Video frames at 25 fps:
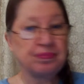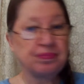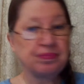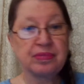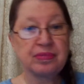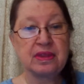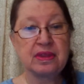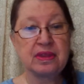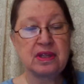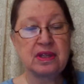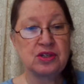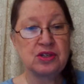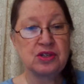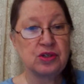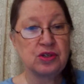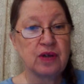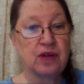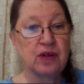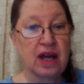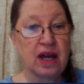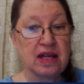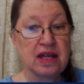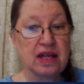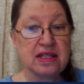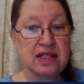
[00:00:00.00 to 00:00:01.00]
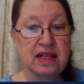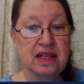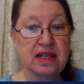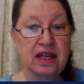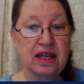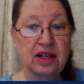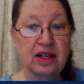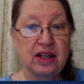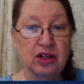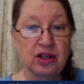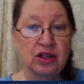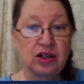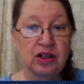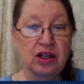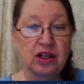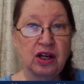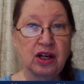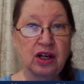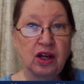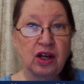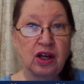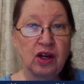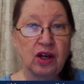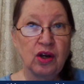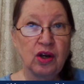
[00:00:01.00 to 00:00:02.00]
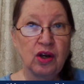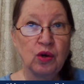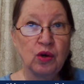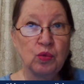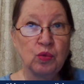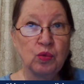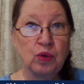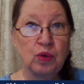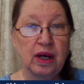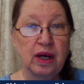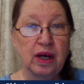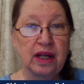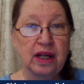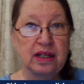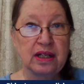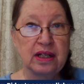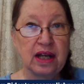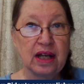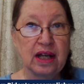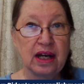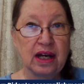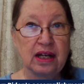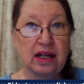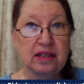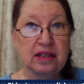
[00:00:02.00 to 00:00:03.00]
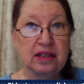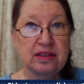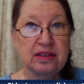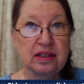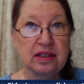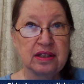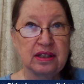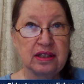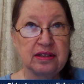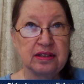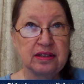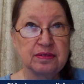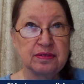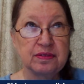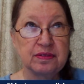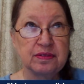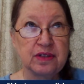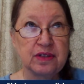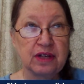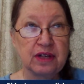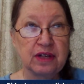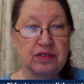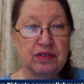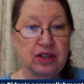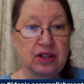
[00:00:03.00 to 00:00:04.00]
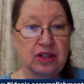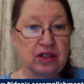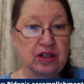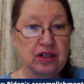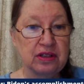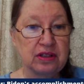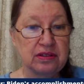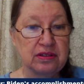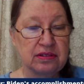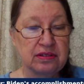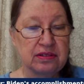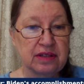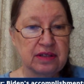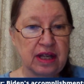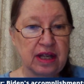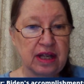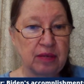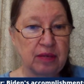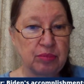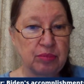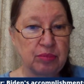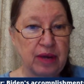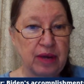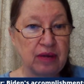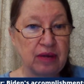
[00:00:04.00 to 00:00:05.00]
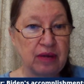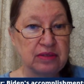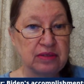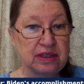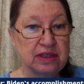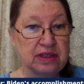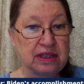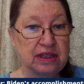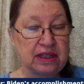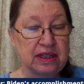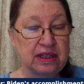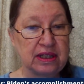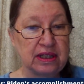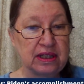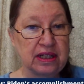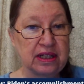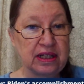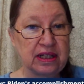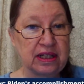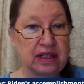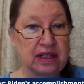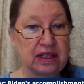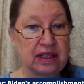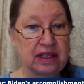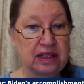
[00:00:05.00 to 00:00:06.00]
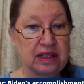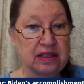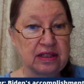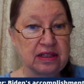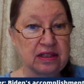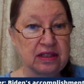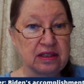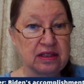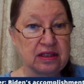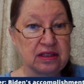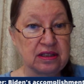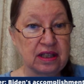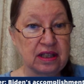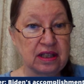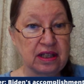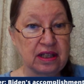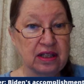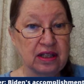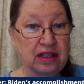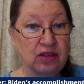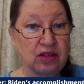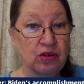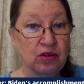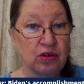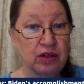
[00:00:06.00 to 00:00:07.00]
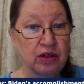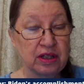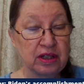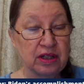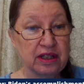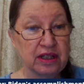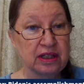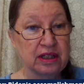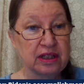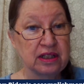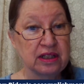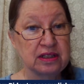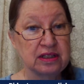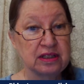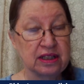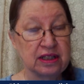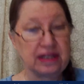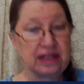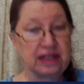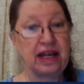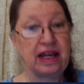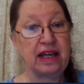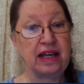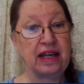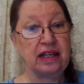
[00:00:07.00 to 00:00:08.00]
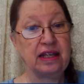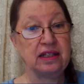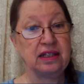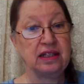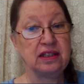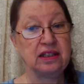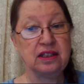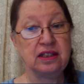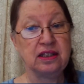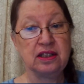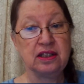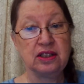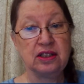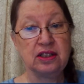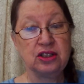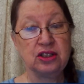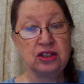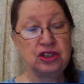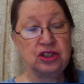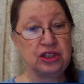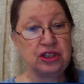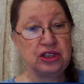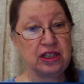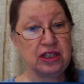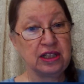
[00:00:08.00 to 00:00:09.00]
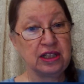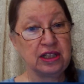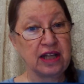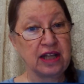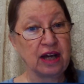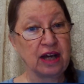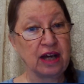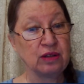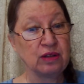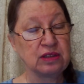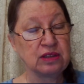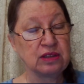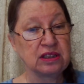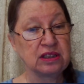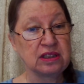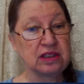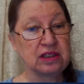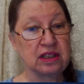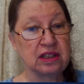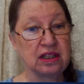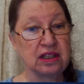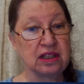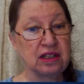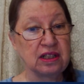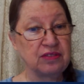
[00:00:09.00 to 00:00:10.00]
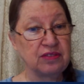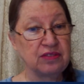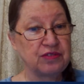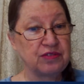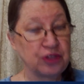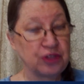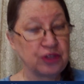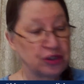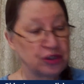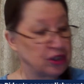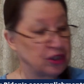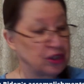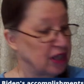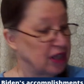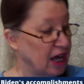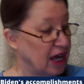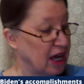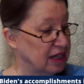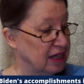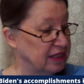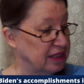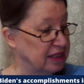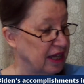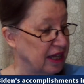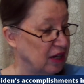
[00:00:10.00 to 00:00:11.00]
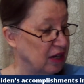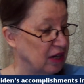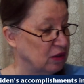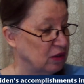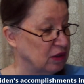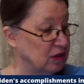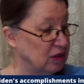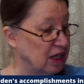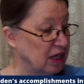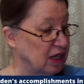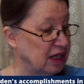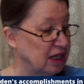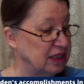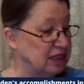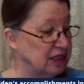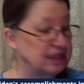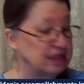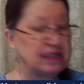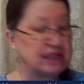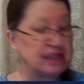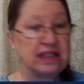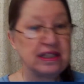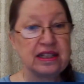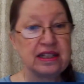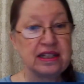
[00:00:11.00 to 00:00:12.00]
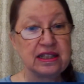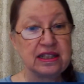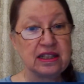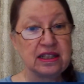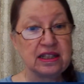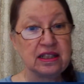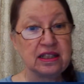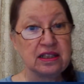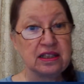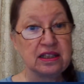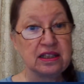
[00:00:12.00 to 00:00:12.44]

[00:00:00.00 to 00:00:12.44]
Did you guys hear what Governor Kate Brown did in Oregon today? She announced further lockdown until